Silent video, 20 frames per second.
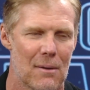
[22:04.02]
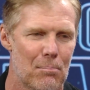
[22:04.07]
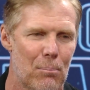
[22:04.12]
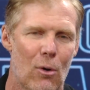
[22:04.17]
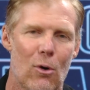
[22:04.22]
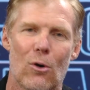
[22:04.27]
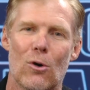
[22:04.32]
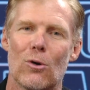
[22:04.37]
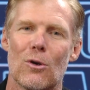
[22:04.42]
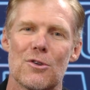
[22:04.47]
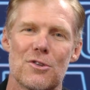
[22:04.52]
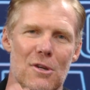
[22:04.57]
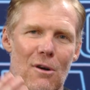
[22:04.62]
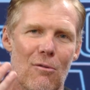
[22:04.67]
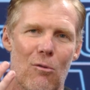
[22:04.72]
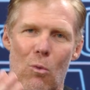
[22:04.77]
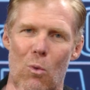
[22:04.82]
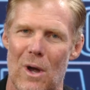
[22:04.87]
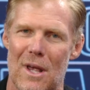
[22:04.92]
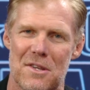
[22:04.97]
pearls of
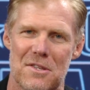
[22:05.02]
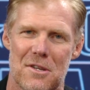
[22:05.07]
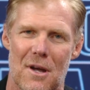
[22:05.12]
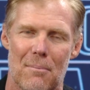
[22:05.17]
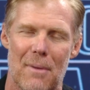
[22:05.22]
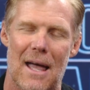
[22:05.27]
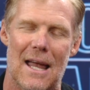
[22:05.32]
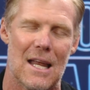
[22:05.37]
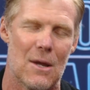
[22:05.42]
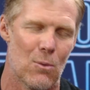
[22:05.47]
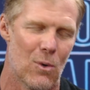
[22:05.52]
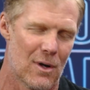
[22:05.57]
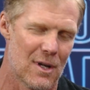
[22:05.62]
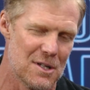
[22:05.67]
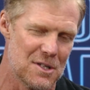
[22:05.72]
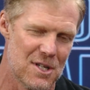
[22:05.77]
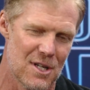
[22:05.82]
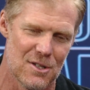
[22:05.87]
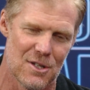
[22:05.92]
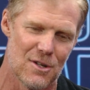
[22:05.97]
wisdom, and he will
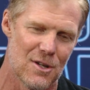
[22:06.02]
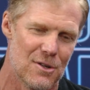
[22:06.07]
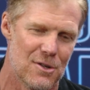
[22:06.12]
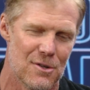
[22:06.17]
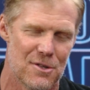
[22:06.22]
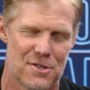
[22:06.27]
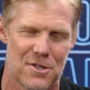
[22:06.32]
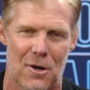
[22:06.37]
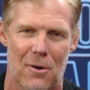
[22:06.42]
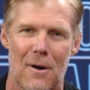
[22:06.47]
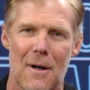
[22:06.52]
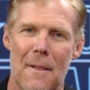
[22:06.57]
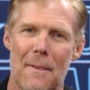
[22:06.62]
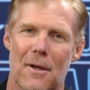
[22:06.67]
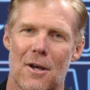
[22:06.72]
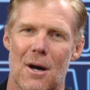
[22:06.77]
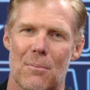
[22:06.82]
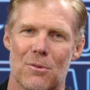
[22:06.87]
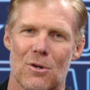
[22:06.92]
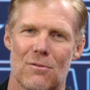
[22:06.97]
continue to do so
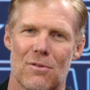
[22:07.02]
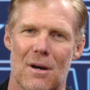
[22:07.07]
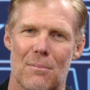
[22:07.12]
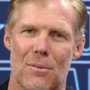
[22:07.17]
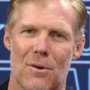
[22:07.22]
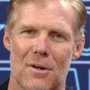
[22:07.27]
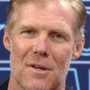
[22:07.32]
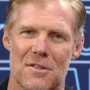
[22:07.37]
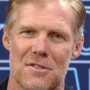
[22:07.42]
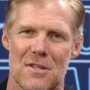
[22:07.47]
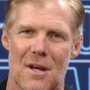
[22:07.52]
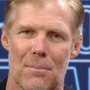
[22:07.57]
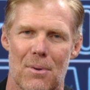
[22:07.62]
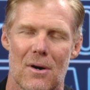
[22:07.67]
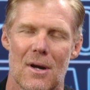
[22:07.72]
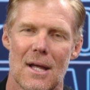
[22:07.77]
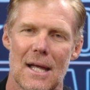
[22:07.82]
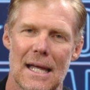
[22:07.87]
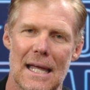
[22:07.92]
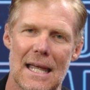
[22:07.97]
come November and
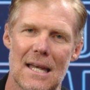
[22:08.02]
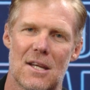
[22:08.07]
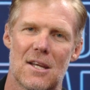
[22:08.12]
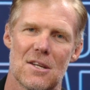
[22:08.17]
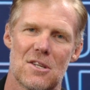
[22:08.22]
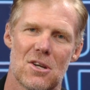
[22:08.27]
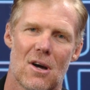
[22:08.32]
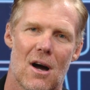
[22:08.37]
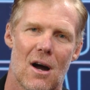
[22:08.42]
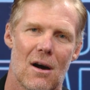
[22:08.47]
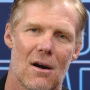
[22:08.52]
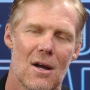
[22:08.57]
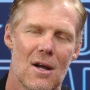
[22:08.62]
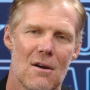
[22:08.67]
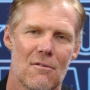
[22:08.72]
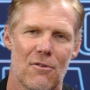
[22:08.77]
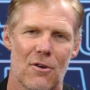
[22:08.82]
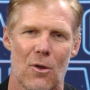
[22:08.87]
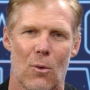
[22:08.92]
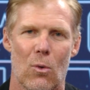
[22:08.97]
December in Qatar
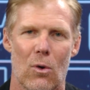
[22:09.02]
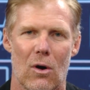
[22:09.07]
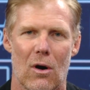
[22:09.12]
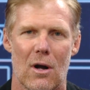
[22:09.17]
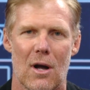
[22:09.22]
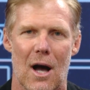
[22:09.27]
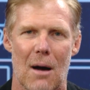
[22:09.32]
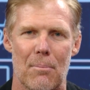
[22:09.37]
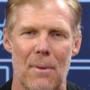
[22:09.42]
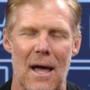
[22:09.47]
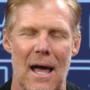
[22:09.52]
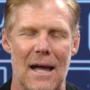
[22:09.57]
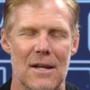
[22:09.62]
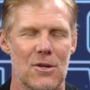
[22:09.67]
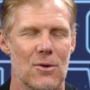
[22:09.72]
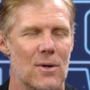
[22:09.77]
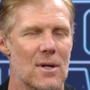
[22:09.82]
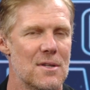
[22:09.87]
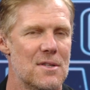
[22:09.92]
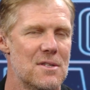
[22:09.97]
for the World Cup. And
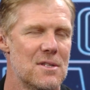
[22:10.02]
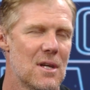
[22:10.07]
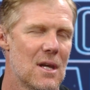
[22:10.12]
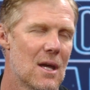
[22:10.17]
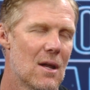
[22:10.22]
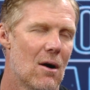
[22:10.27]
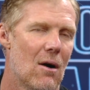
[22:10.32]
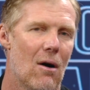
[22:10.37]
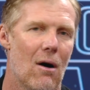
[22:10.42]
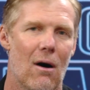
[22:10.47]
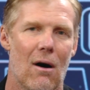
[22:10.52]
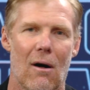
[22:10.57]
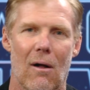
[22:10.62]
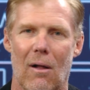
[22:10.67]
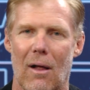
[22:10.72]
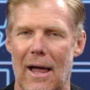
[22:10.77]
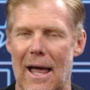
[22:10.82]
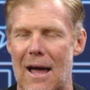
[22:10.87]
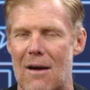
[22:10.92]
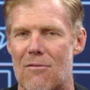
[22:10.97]
you can see it
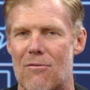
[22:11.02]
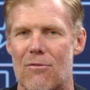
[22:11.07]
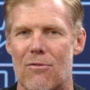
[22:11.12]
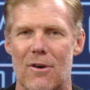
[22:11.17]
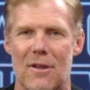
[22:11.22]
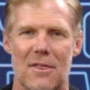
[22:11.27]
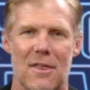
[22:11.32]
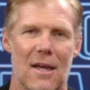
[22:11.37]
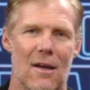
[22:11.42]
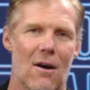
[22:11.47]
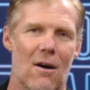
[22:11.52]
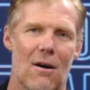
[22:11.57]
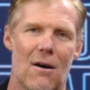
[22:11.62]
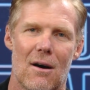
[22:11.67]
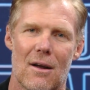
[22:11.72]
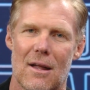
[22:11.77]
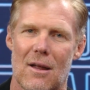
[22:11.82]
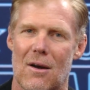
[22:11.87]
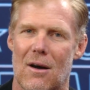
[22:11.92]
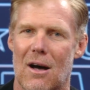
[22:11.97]
all, everything
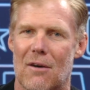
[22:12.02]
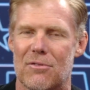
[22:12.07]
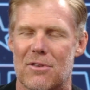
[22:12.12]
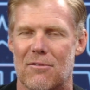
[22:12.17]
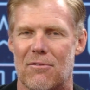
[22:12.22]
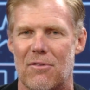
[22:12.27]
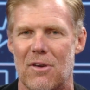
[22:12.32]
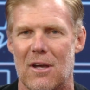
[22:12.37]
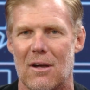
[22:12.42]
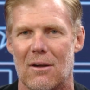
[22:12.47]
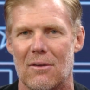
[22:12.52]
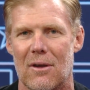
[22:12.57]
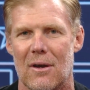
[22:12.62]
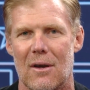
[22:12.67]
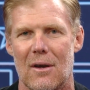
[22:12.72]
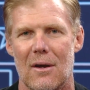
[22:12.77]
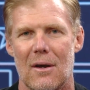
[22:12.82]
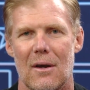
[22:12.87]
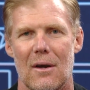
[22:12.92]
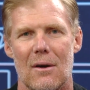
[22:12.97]
on and off the field,
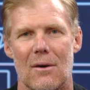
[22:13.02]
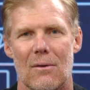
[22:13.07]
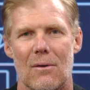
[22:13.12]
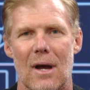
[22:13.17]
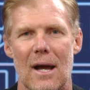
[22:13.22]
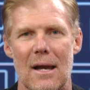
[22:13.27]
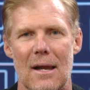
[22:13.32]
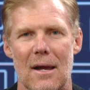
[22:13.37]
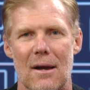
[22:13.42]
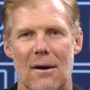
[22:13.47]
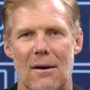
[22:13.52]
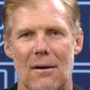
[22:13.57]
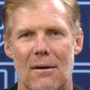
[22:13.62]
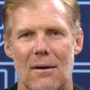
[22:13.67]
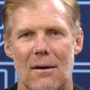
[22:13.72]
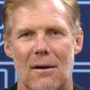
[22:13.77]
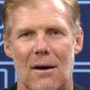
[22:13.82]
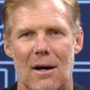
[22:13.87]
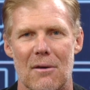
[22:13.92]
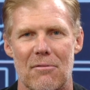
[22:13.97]
right here
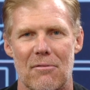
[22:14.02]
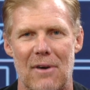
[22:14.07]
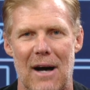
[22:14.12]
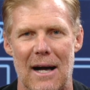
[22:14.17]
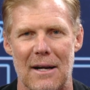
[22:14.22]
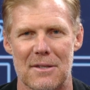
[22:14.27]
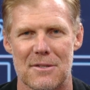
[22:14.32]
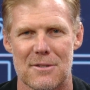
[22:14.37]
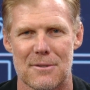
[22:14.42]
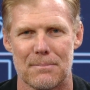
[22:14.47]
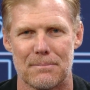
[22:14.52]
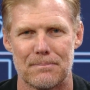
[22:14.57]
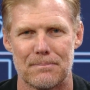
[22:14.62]
on Fox.